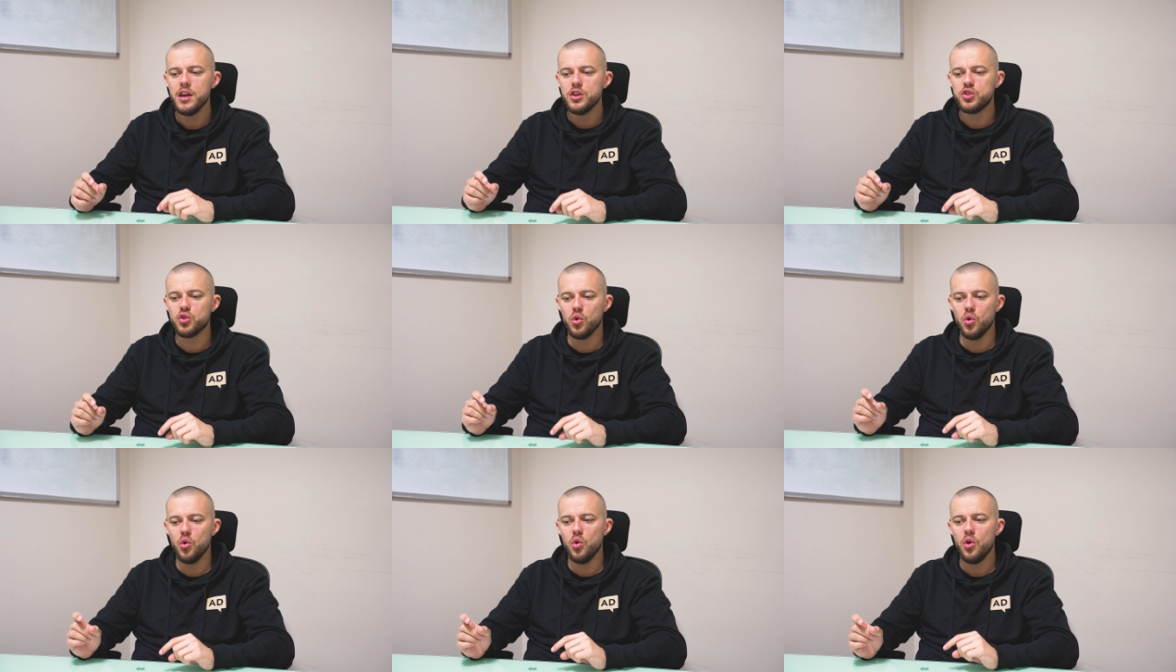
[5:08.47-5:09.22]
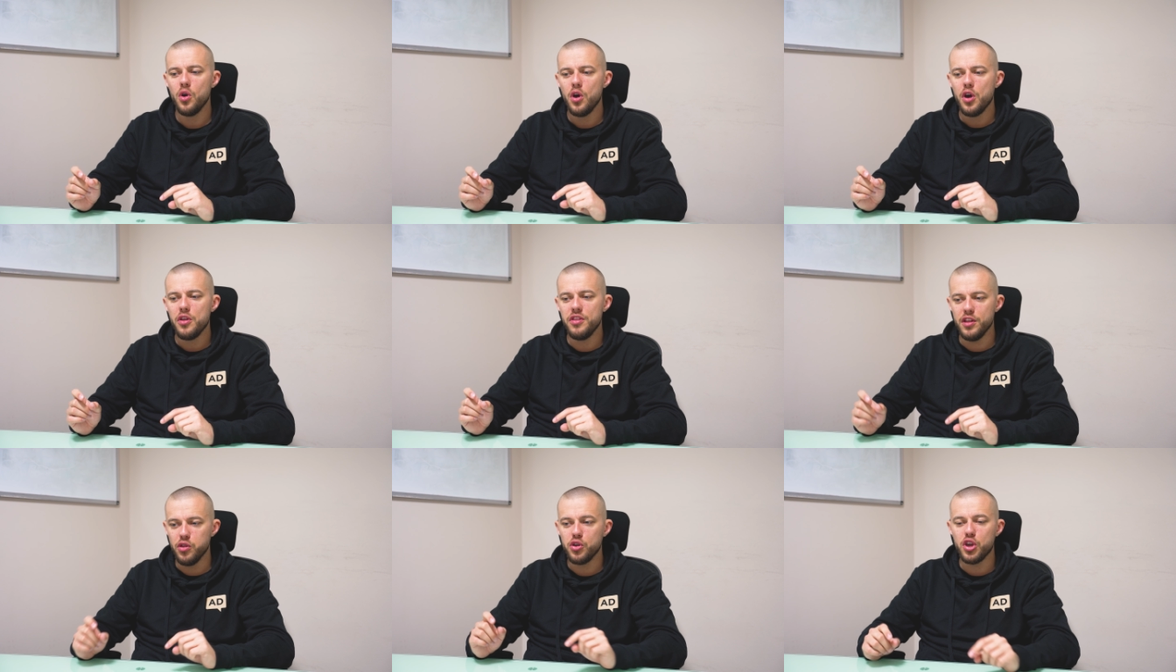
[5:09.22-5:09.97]
So
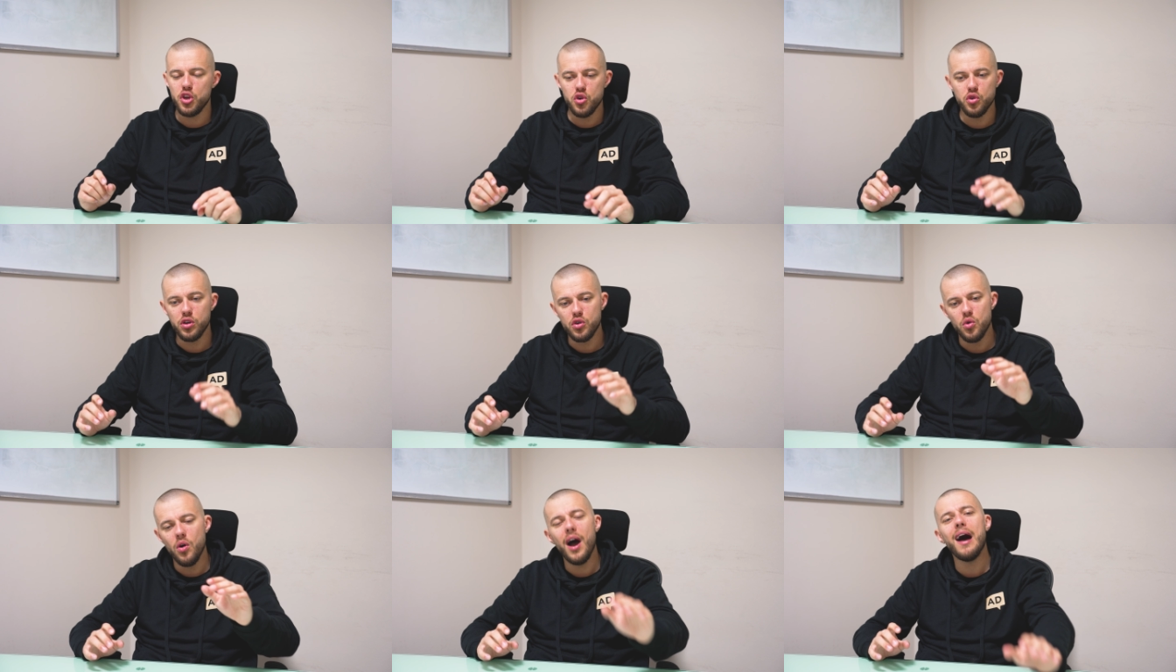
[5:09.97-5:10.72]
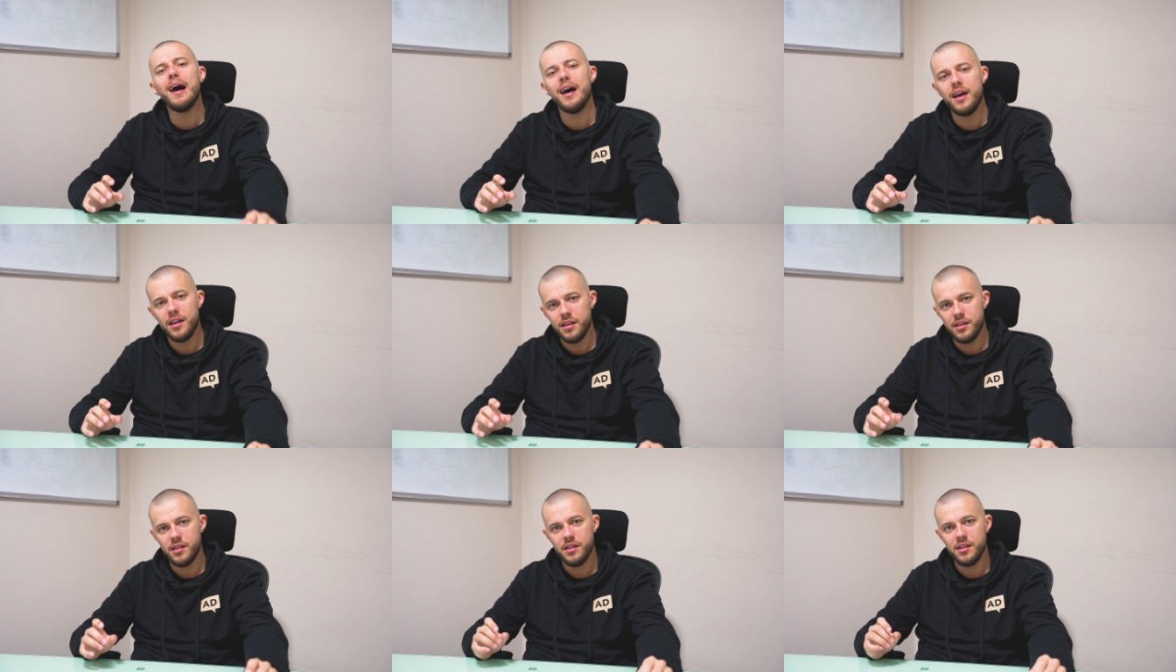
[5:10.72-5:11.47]
they look at you and go, ah,
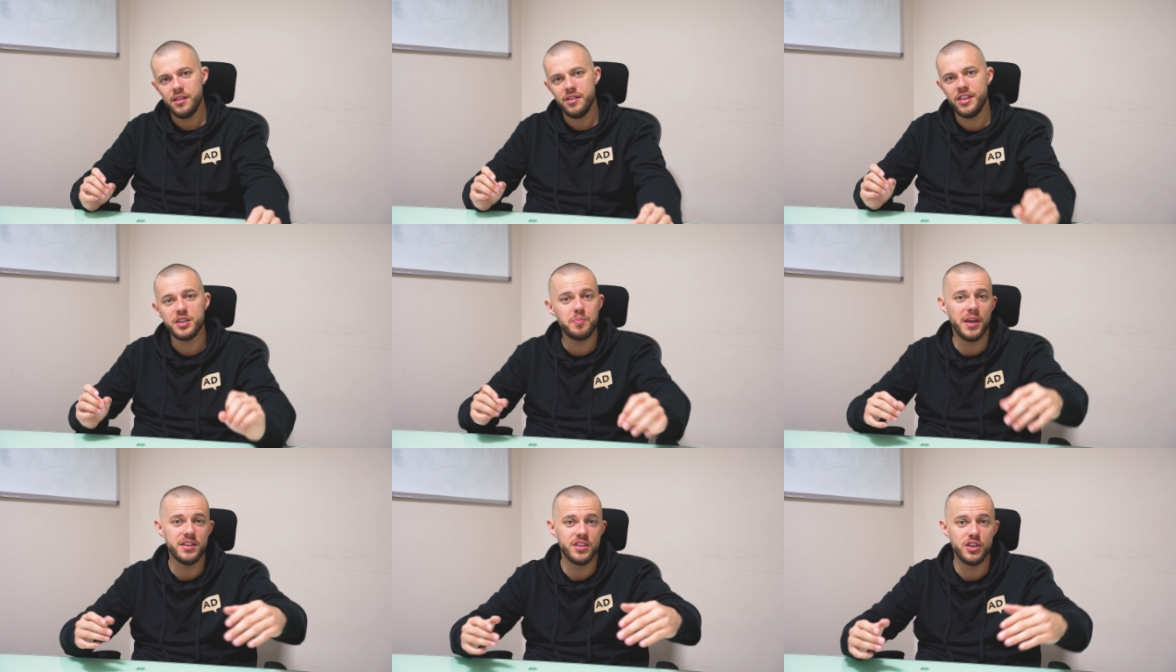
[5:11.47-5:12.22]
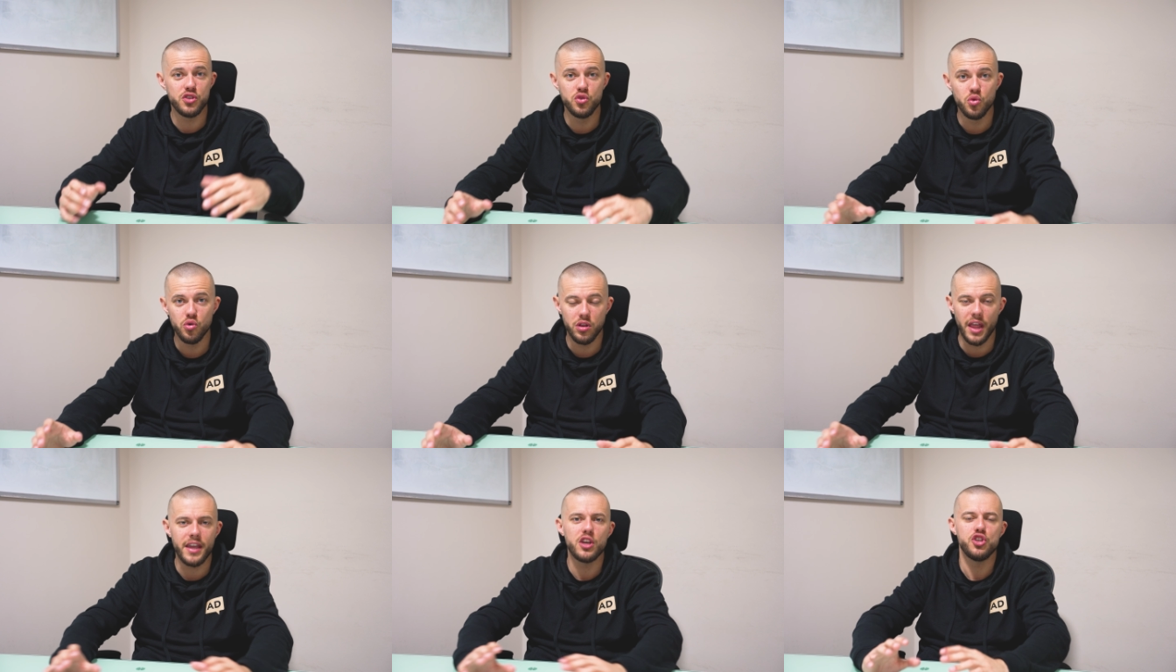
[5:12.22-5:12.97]
this person is no
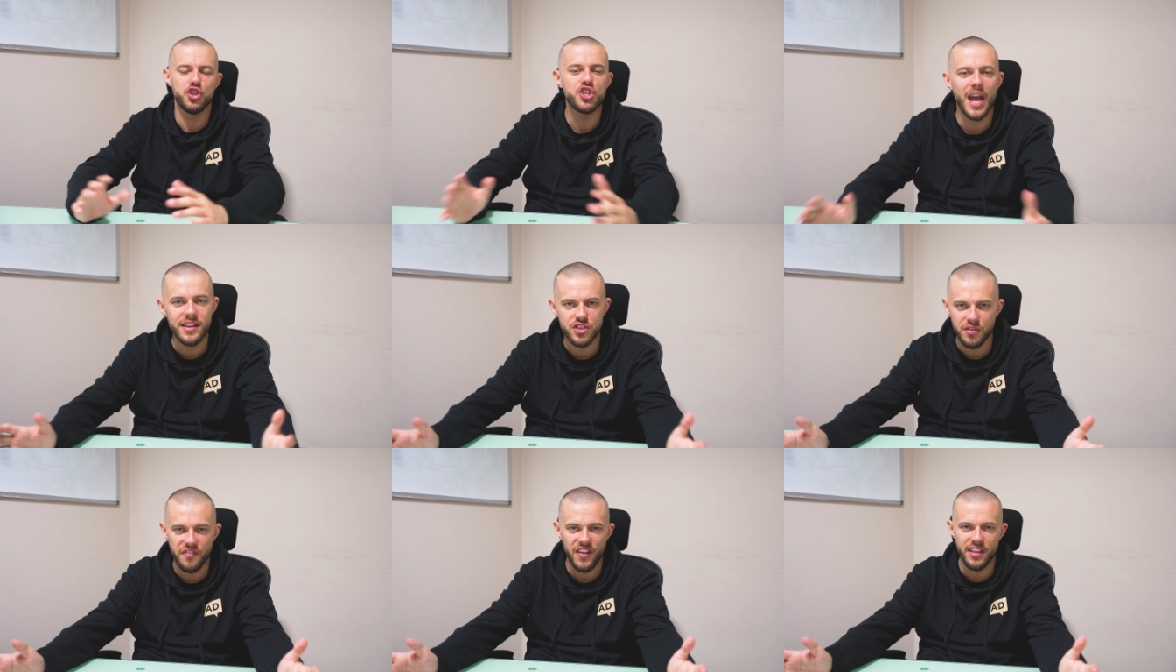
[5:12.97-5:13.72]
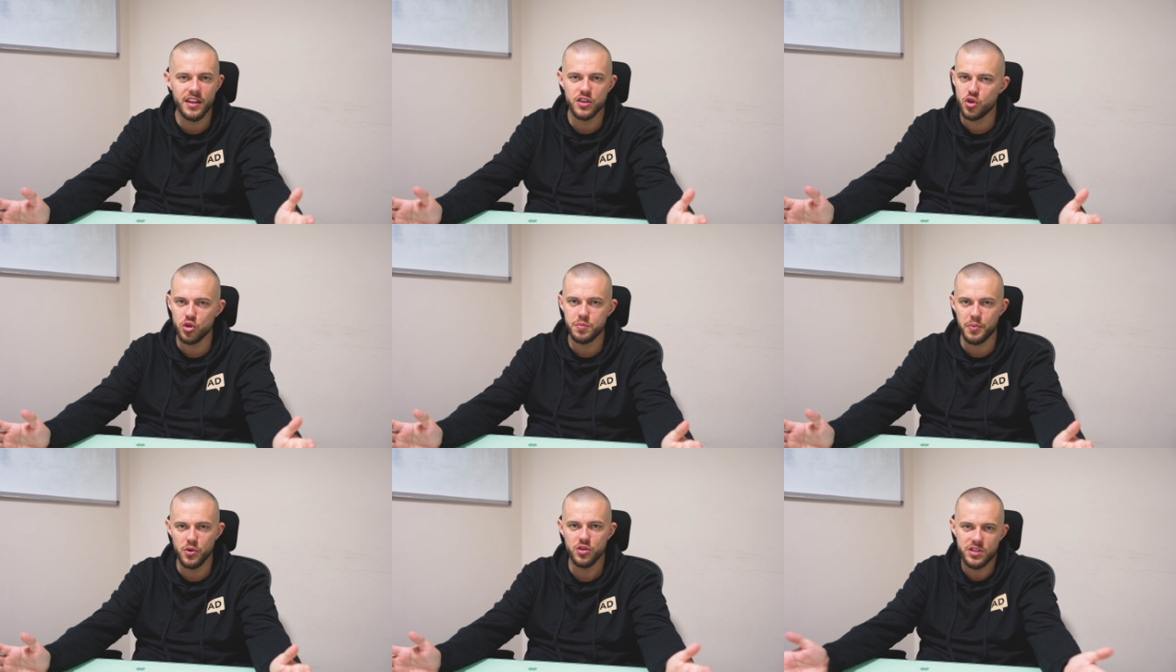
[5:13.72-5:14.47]
like because your chances of failing as an
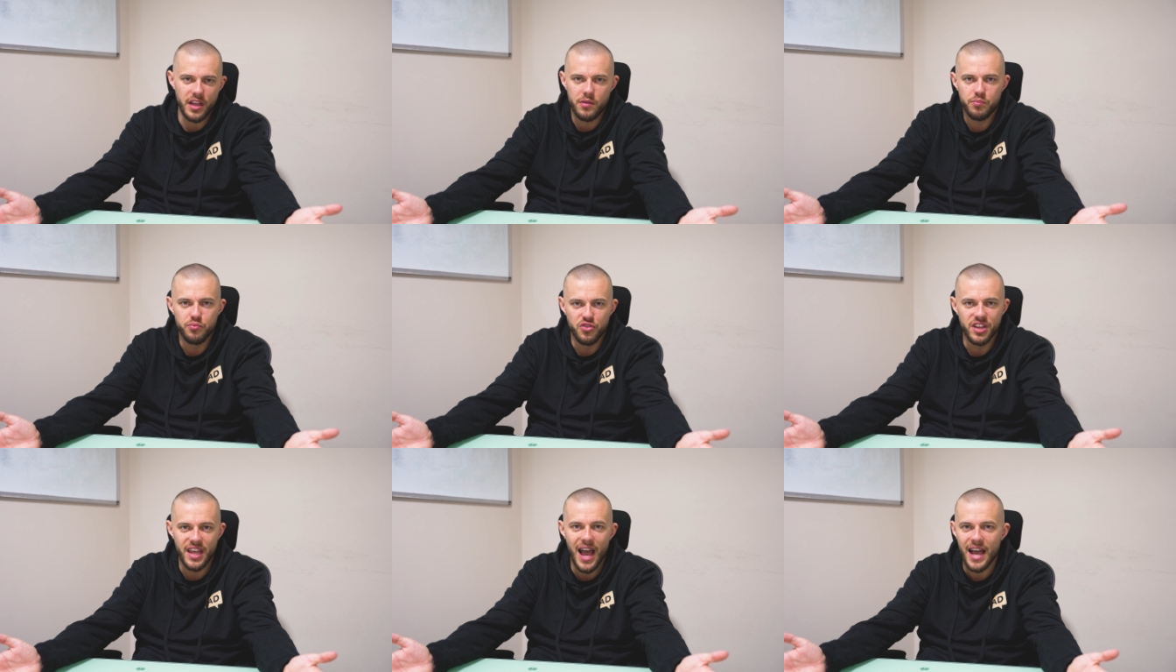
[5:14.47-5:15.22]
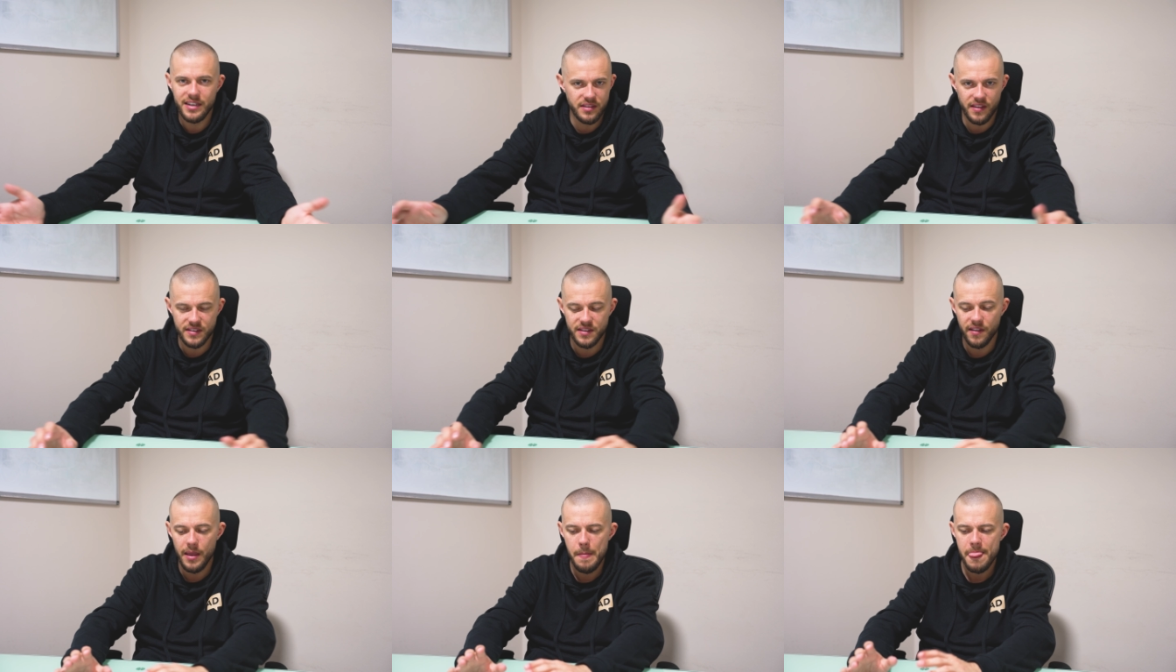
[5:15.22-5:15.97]
entrepreneur is like really high
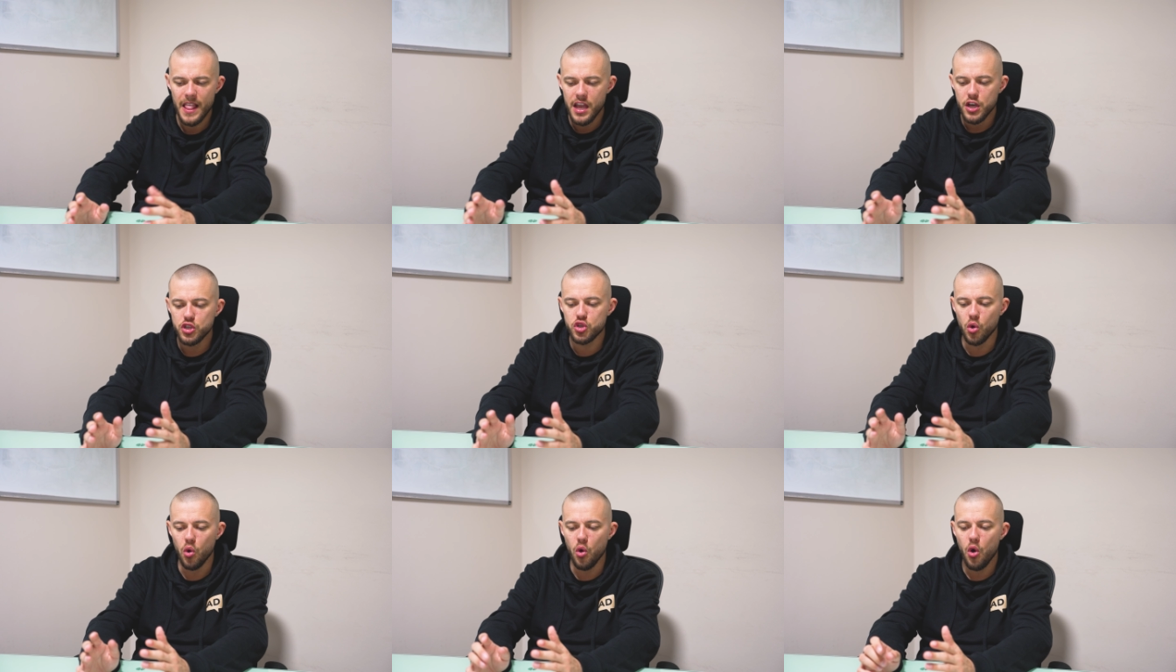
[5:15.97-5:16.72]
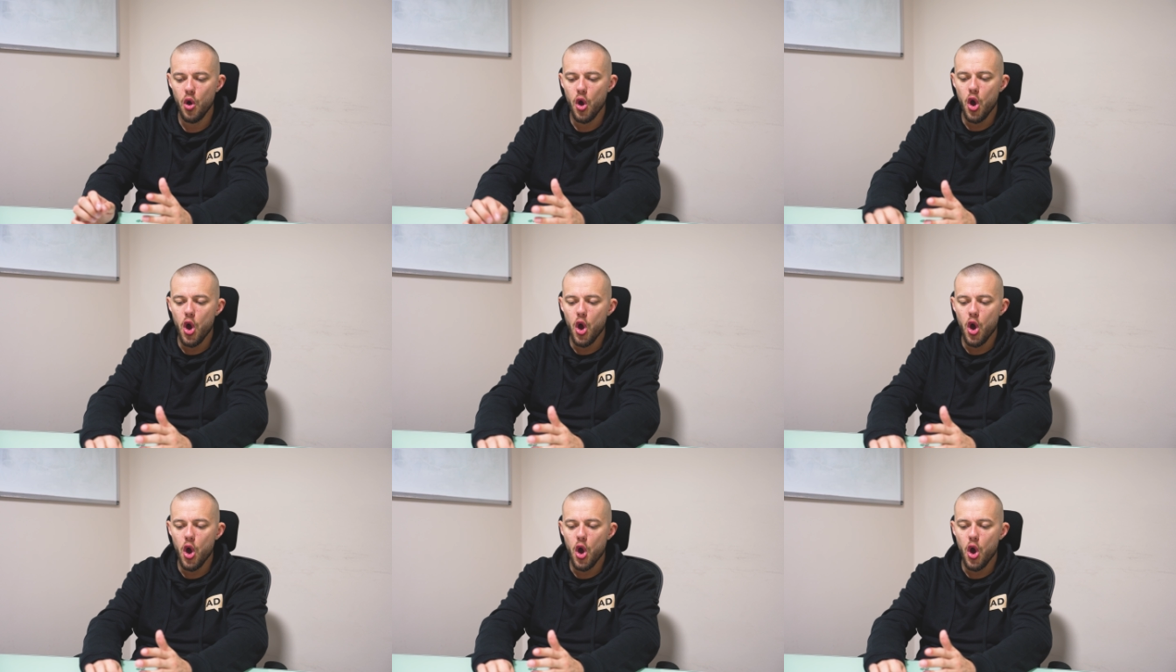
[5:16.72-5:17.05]
statistically. So